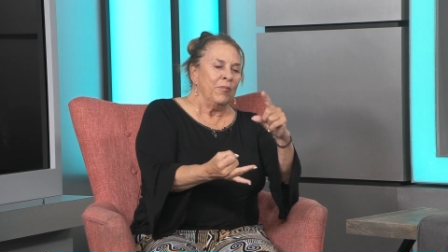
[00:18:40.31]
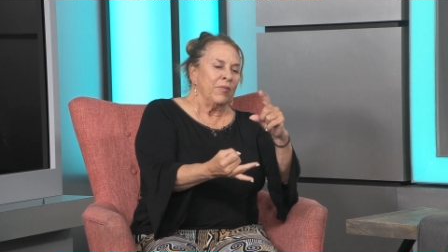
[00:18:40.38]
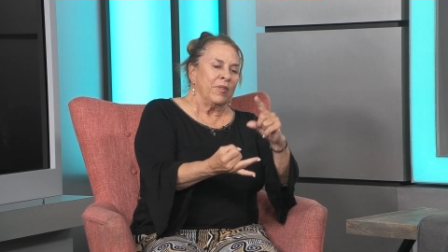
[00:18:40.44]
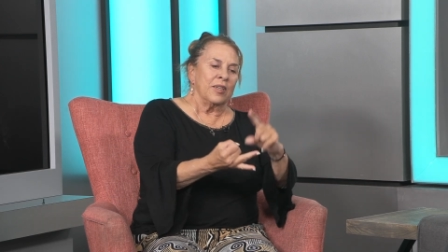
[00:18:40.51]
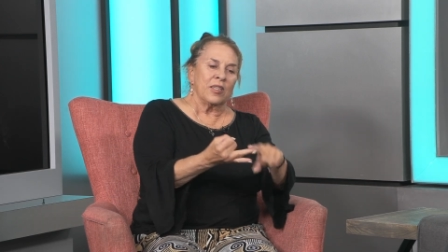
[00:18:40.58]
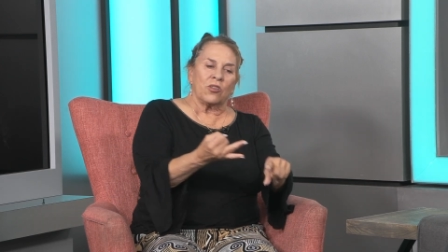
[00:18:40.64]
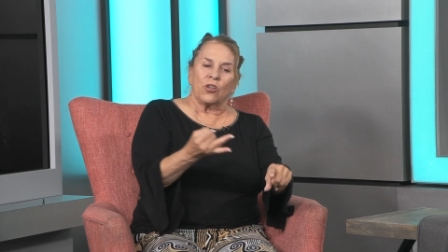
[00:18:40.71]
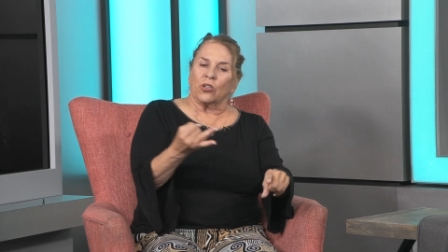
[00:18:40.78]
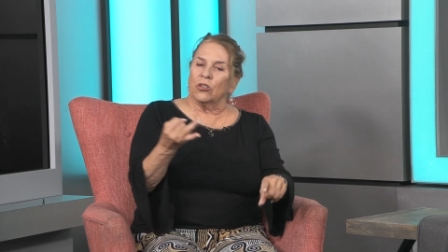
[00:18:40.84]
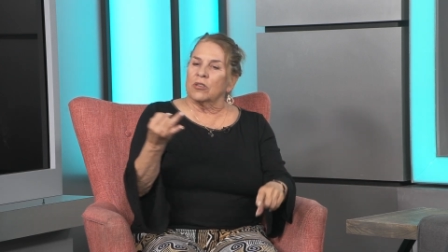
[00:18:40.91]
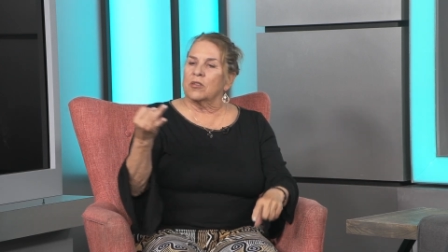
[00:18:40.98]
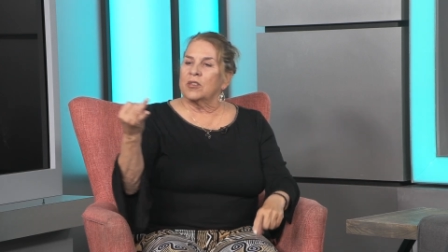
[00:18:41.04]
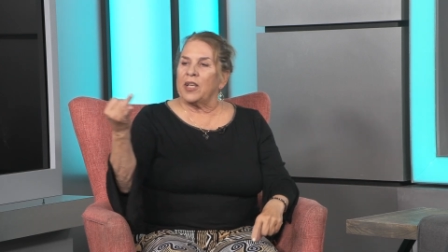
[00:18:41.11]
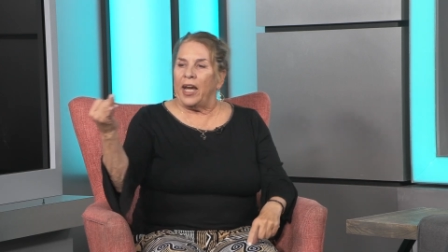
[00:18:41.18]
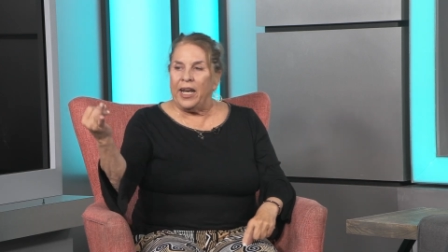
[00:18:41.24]
this girl's
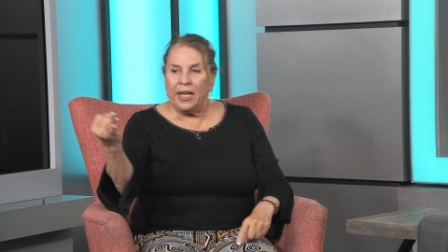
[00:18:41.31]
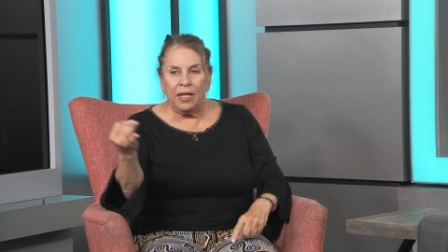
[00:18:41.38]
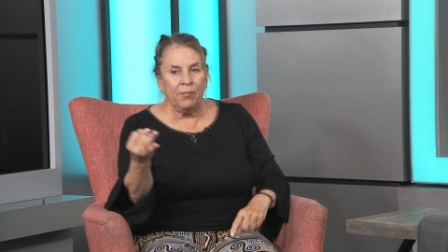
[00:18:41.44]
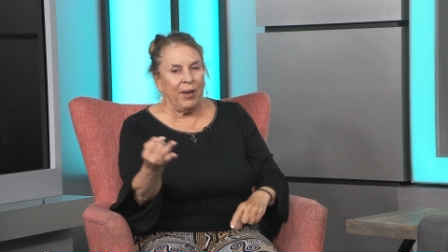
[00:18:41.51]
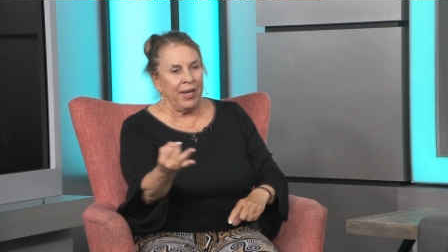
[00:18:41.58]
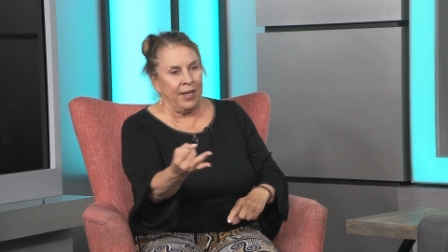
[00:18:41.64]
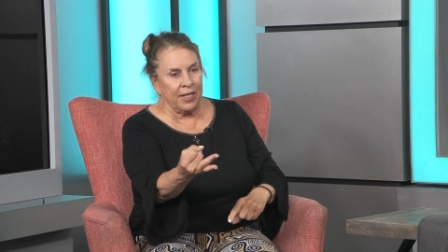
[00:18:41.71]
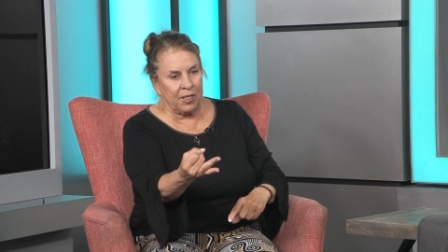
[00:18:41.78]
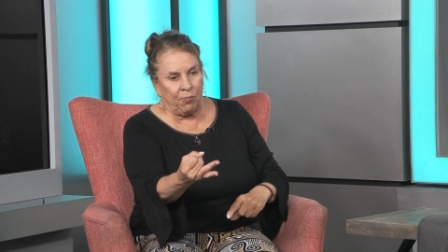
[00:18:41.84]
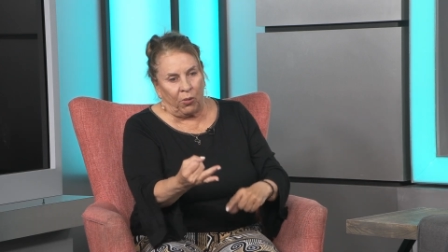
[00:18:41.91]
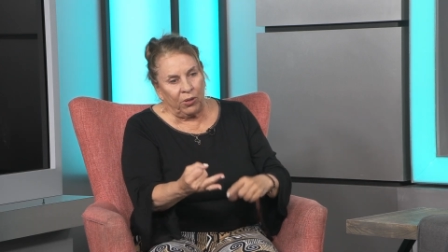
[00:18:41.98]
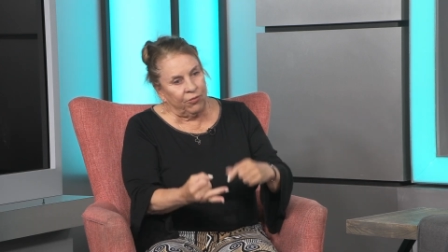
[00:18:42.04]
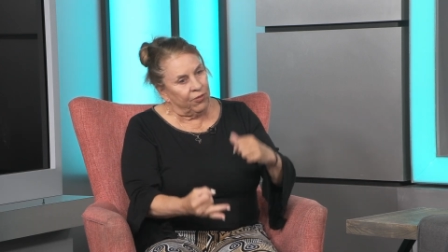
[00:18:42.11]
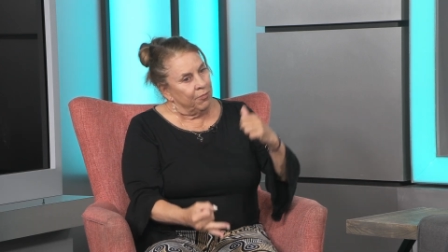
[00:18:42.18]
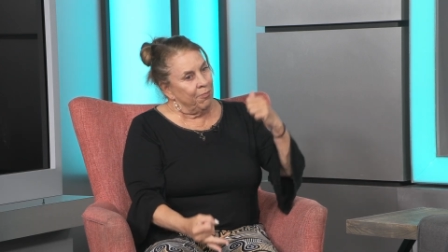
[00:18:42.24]
dating my
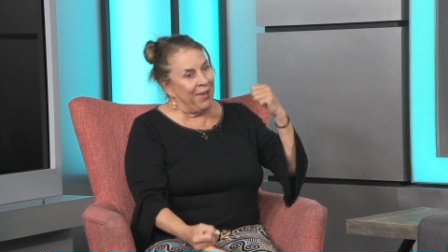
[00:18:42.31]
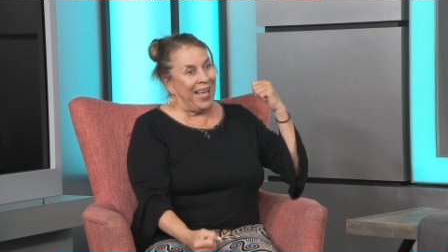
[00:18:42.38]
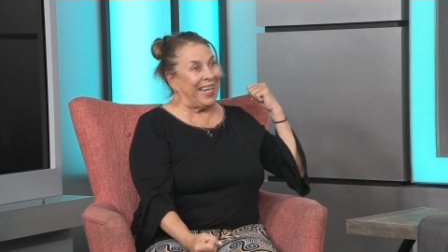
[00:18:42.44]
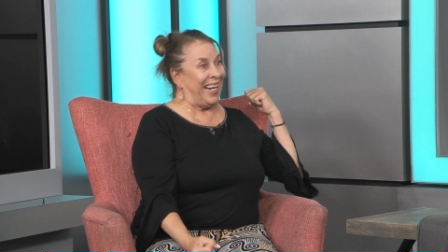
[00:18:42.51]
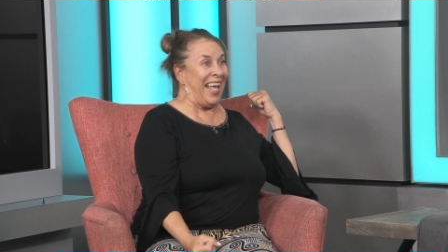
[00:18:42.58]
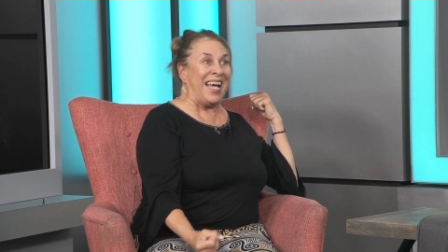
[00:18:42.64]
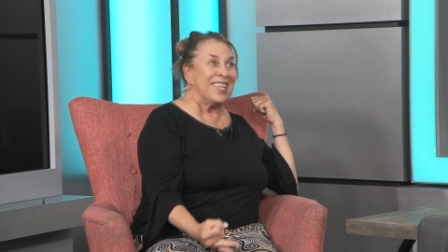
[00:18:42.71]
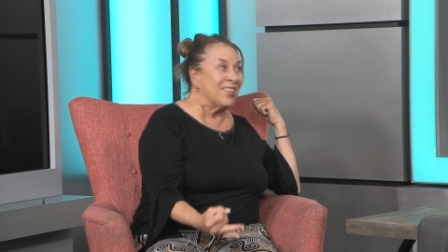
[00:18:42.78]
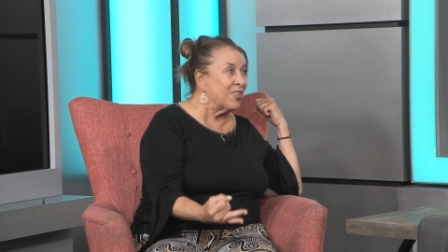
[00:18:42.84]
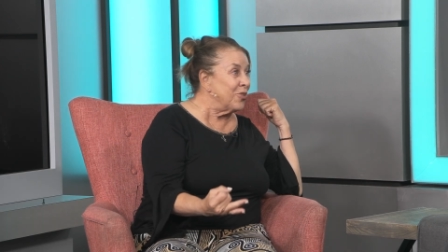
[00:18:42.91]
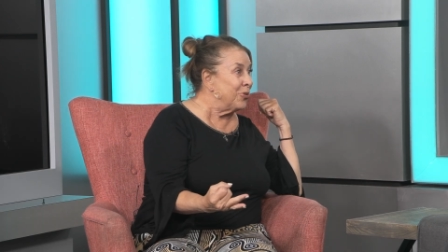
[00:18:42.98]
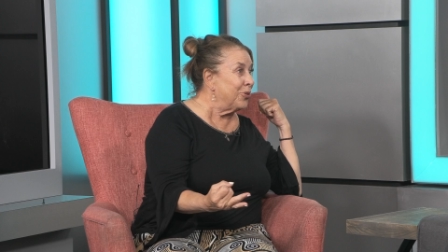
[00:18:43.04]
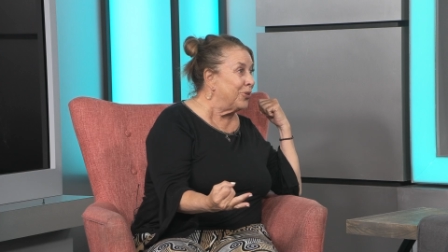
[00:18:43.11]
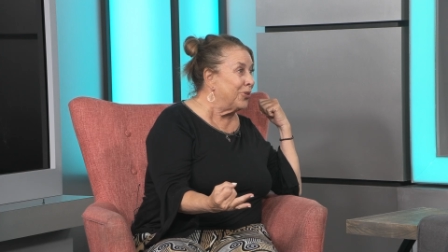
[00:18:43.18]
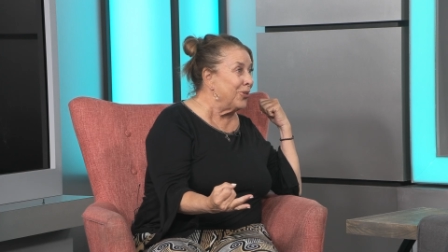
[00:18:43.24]
ex-boyfriend back in high
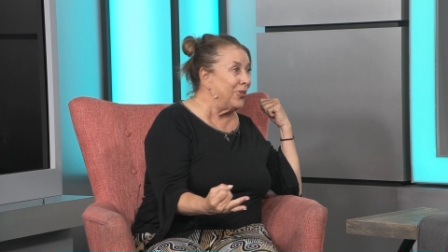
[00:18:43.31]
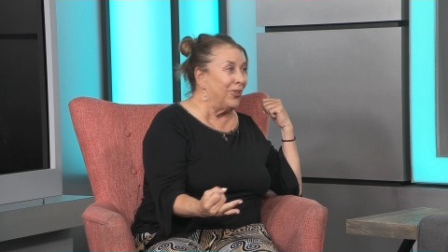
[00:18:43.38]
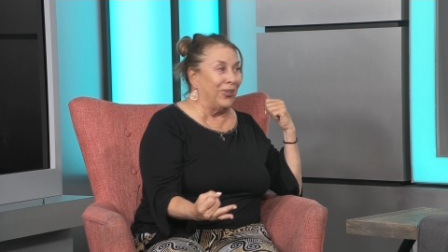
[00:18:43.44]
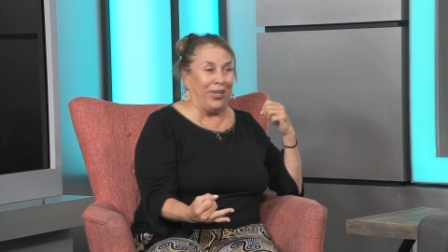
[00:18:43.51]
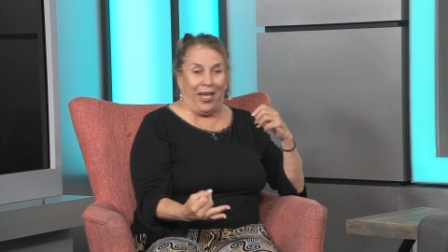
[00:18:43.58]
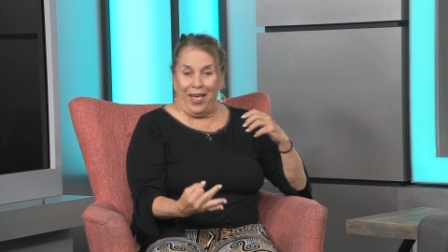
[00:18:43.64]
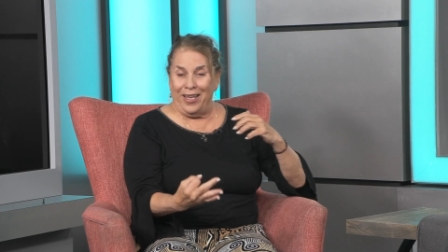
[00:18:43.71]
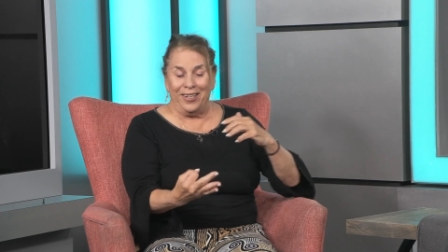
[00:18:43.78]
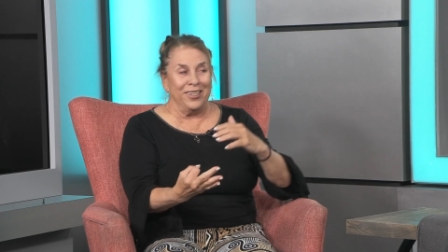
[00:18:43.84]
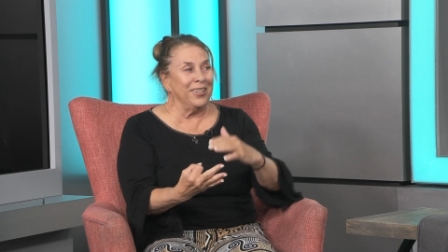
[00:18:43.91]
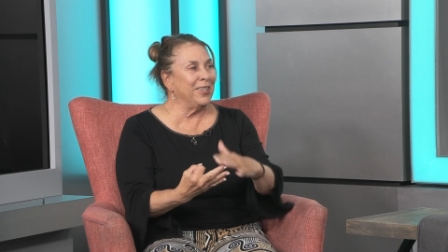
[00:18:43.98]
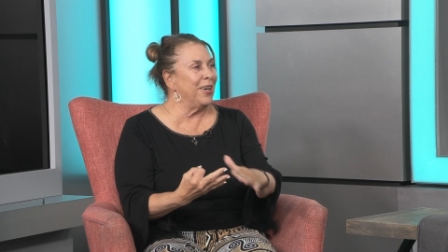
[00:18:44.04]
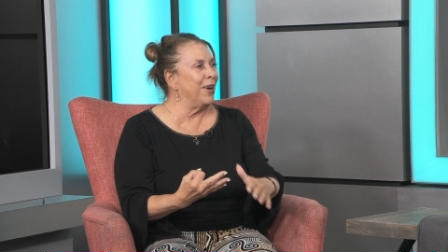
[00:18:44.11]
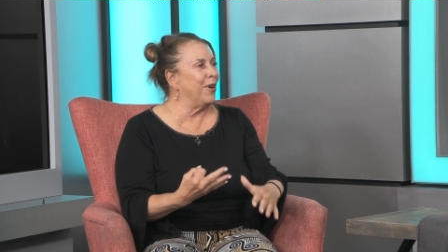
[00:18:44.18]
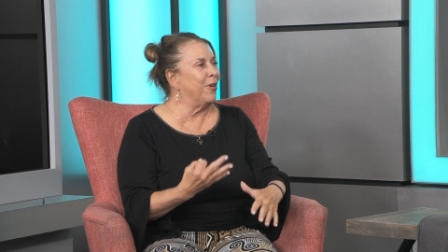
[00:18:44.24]
school, and, you
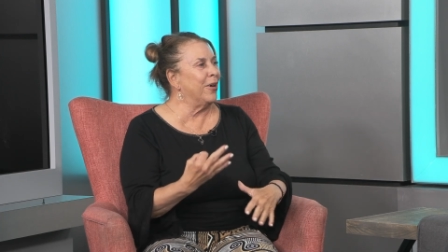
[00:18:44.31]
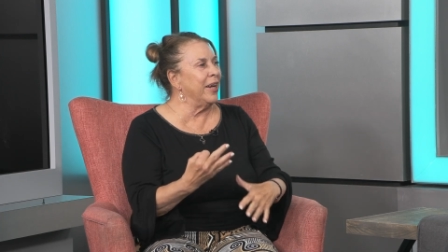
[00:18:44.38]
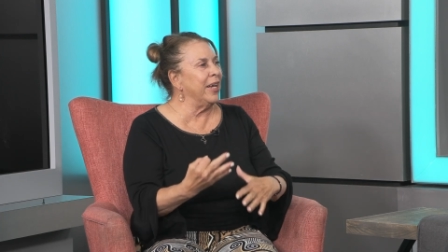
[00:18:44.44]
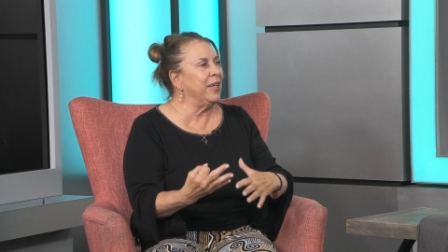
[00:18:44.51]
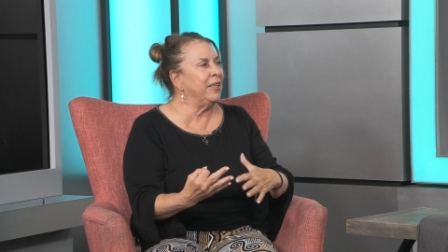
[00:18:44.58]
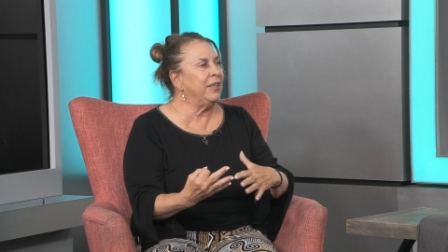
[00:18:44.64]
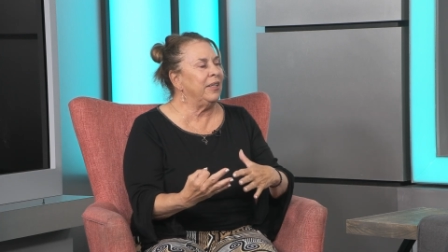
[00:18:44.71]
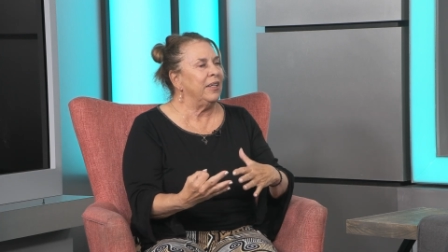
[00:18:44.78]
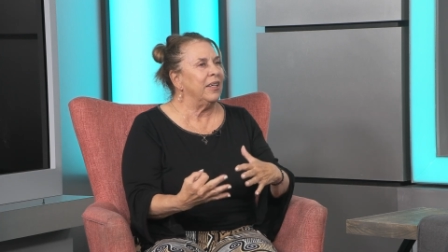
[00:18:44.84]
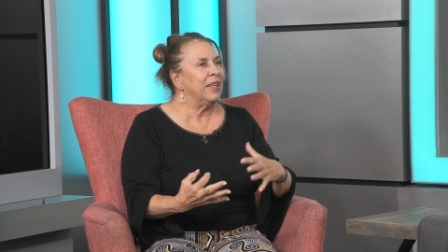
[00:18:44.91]
know, and